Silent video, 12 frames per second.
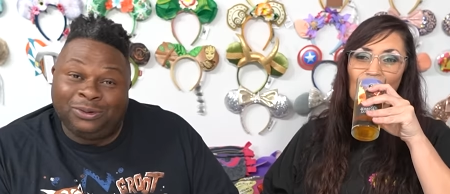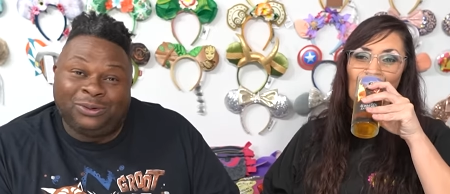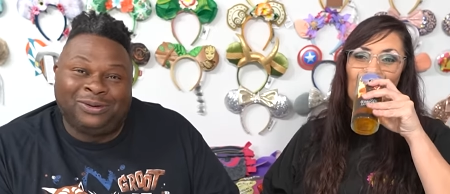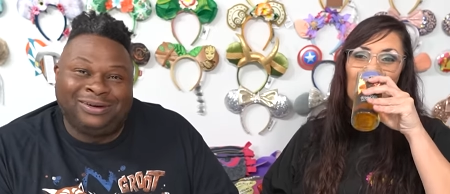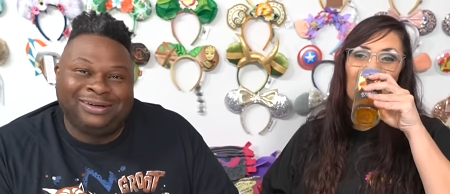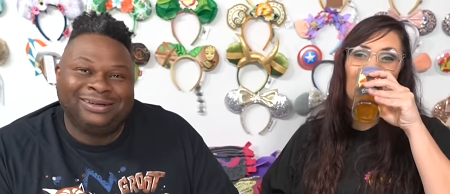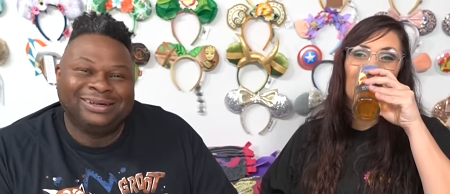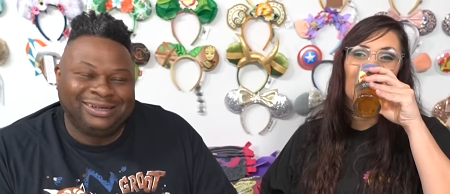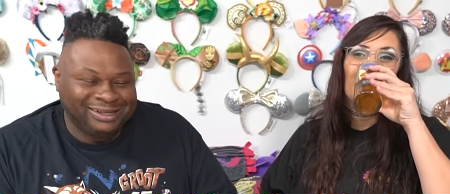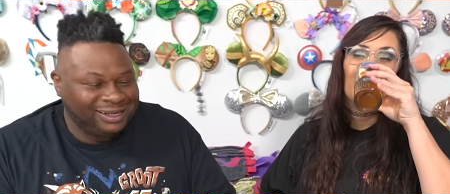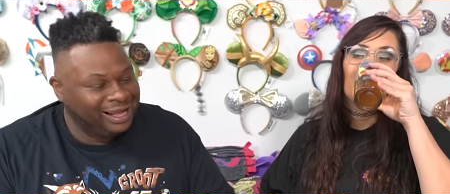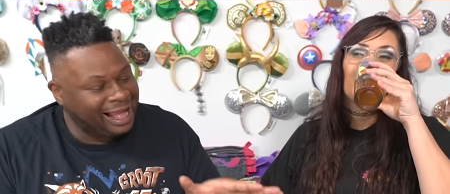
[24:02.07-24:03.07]

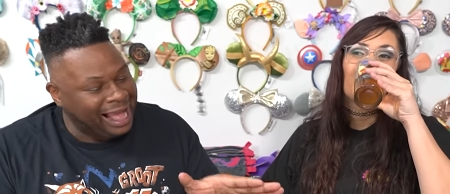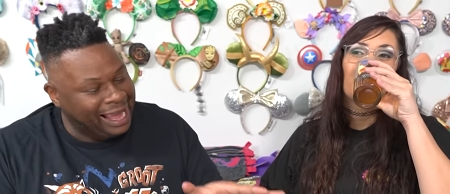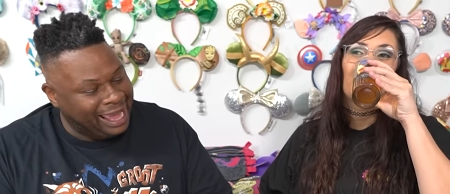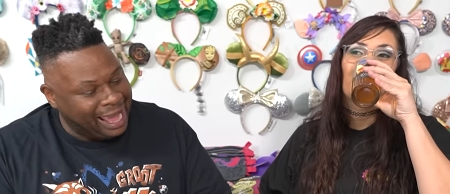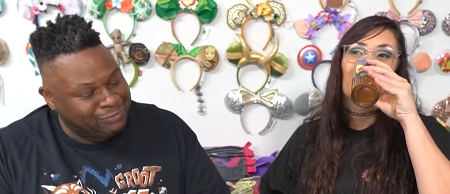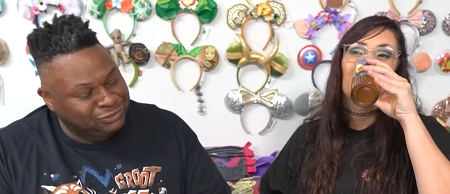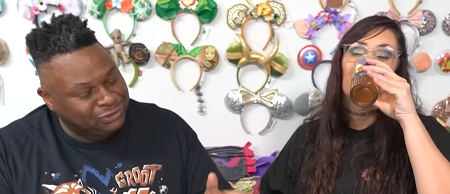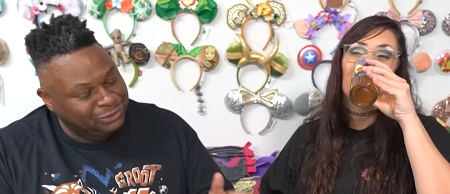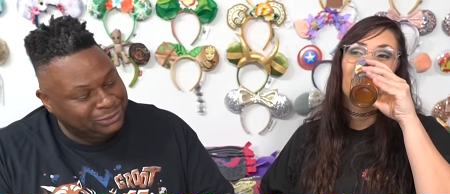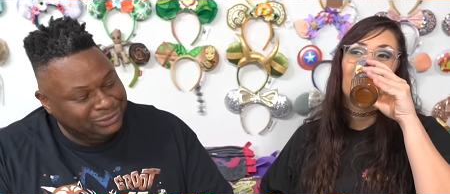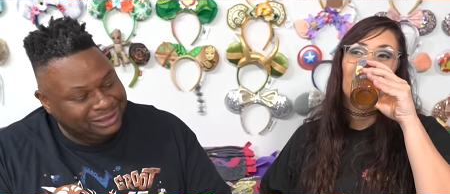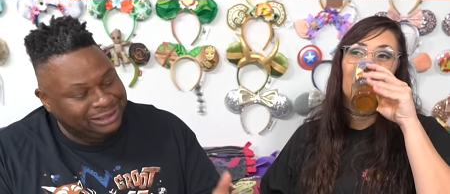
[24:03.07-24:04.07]
Speaker 1: I
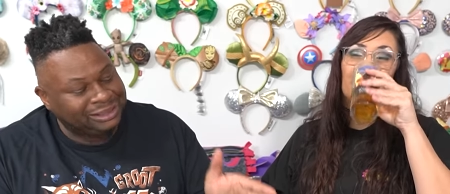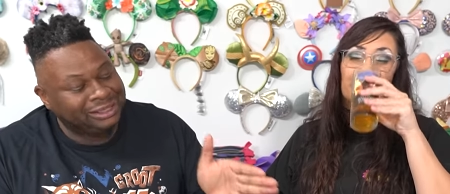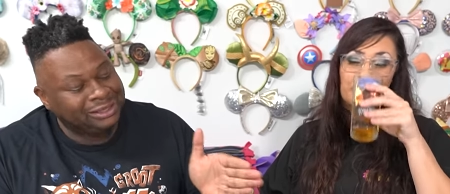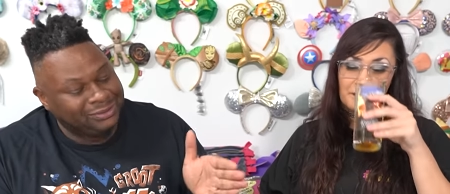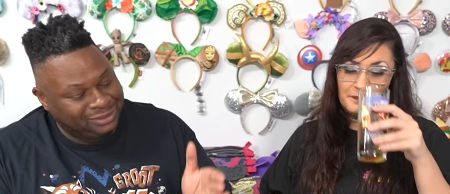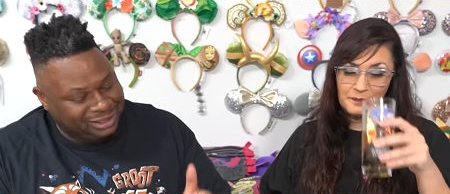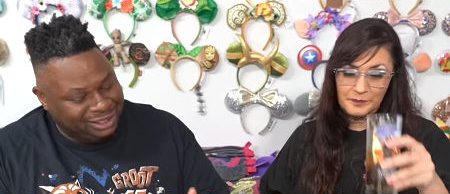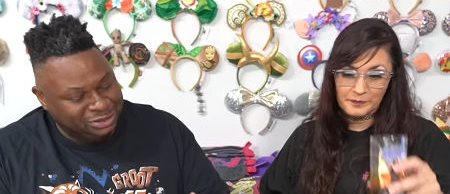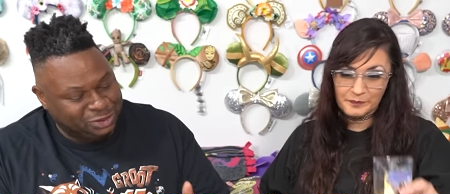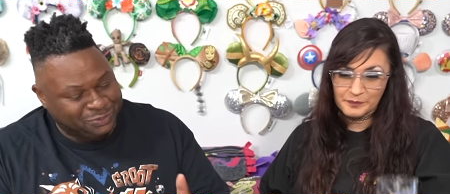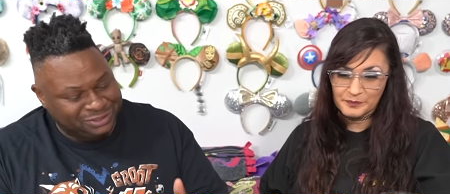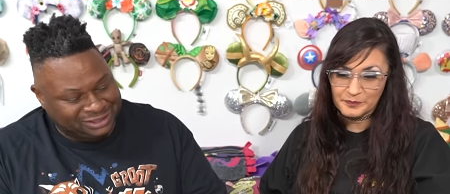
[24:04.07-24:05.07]
absolutely
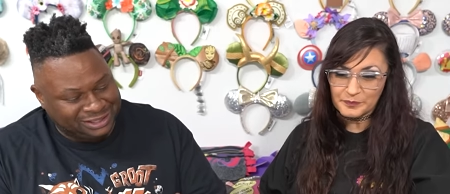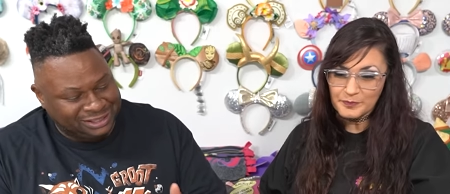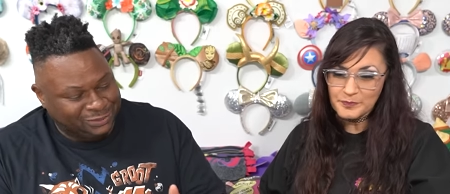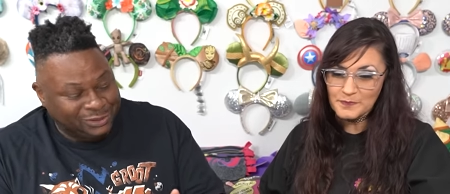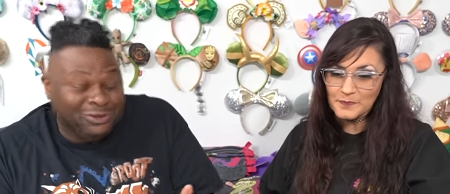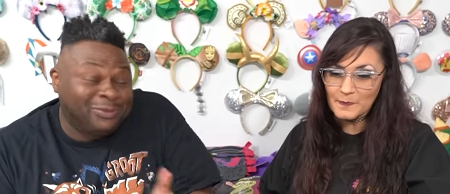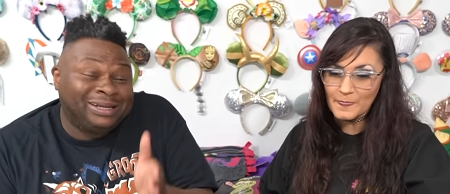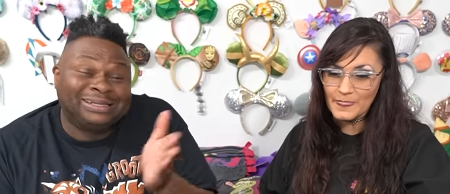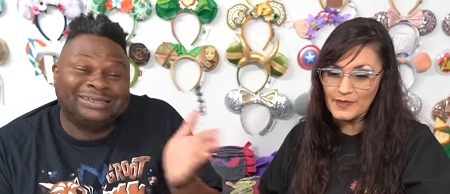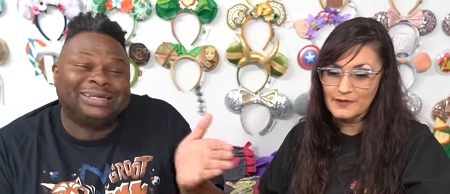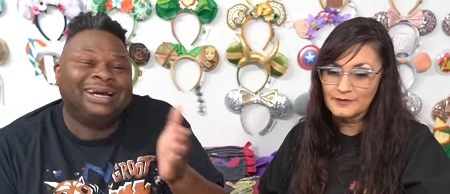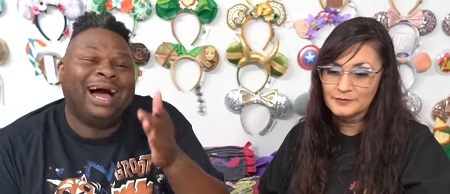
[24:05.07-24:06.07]
100% don't want to do it
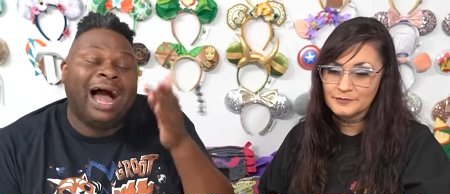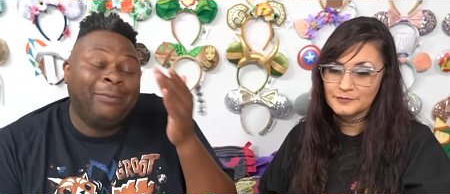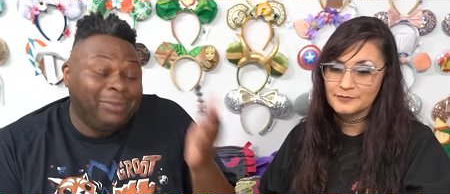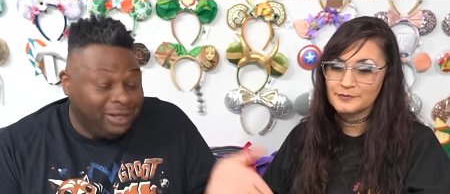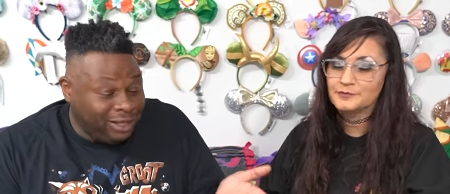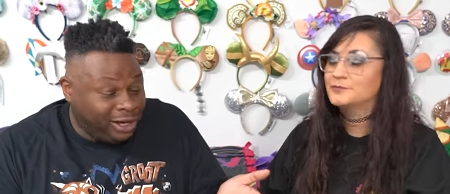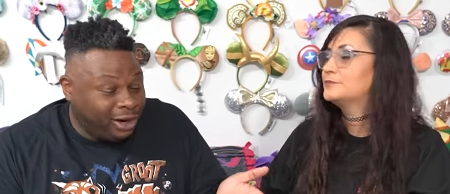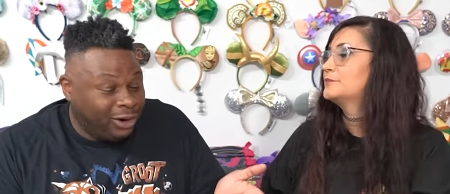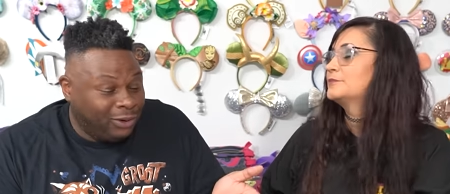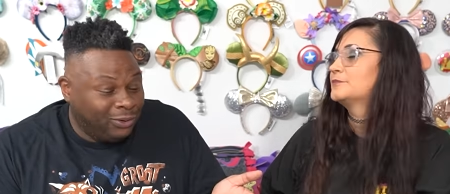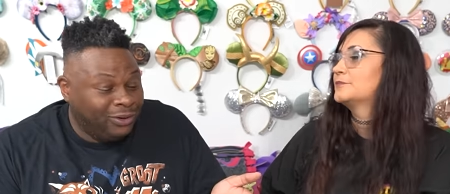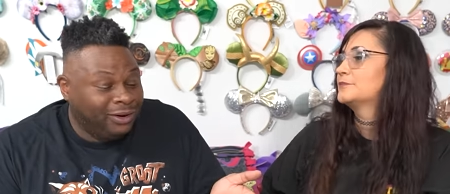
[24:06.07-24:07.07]
because I'm gonna
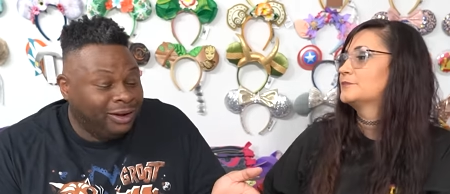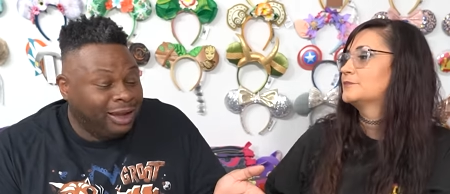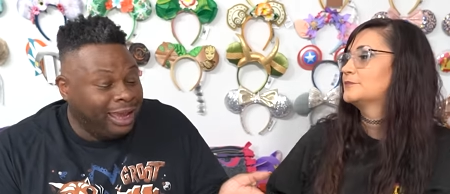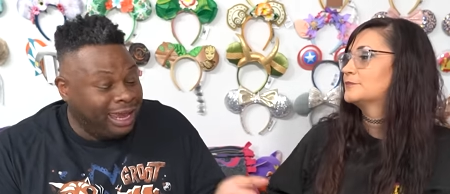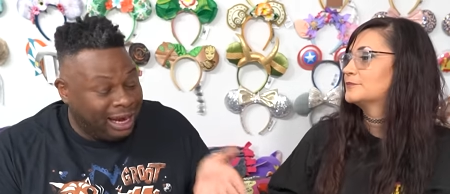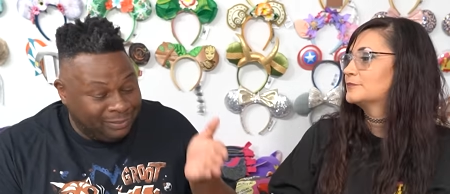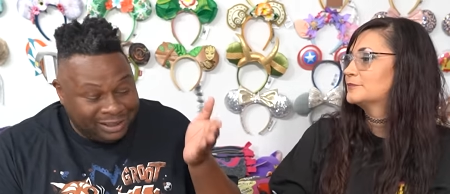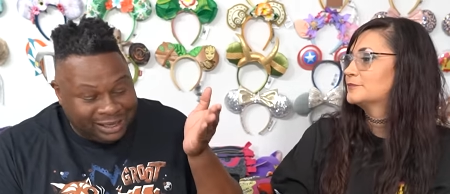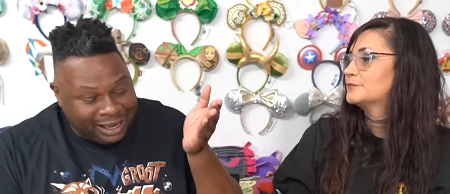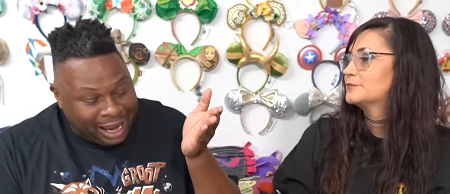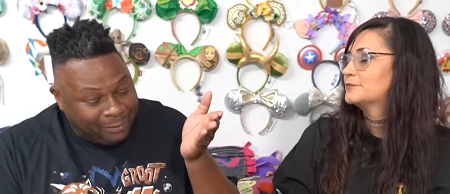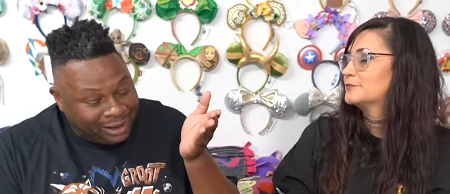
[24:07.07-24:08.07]
go and I'm
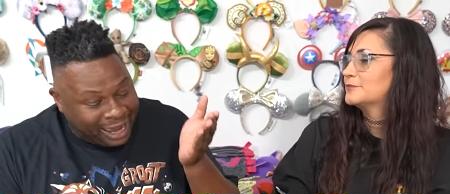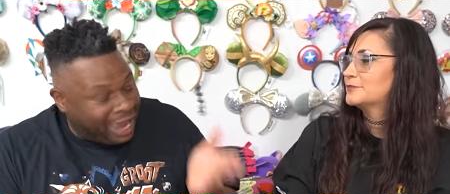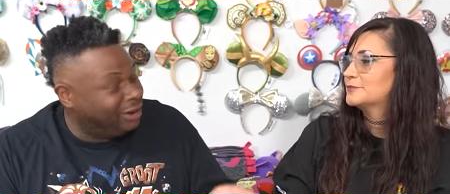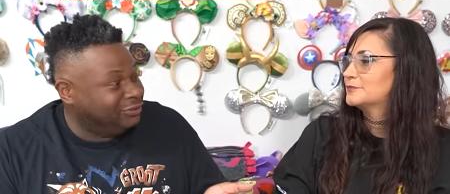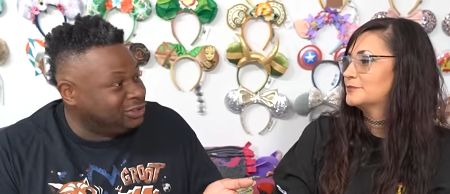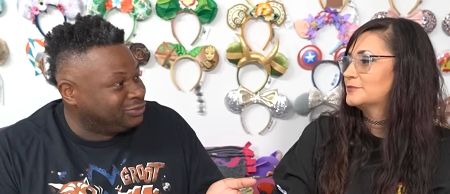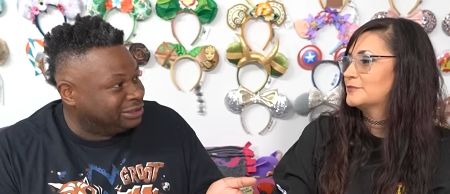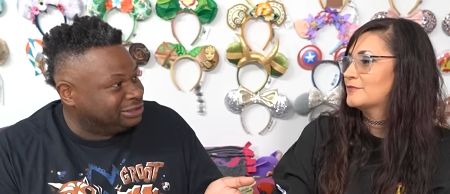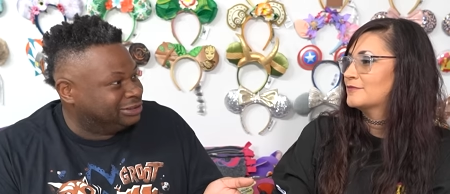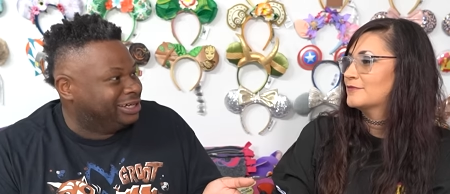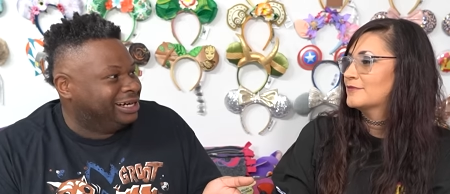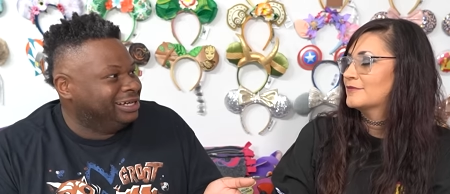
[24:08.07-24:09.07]
gonna I'm gonna hate on this
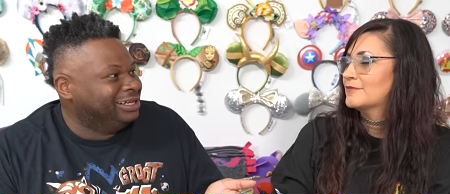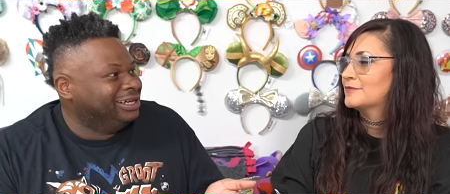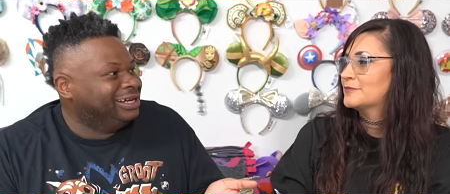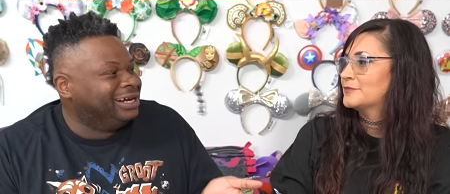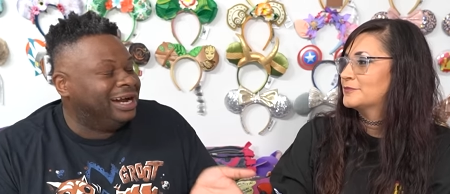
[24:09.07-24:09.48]
restaurant,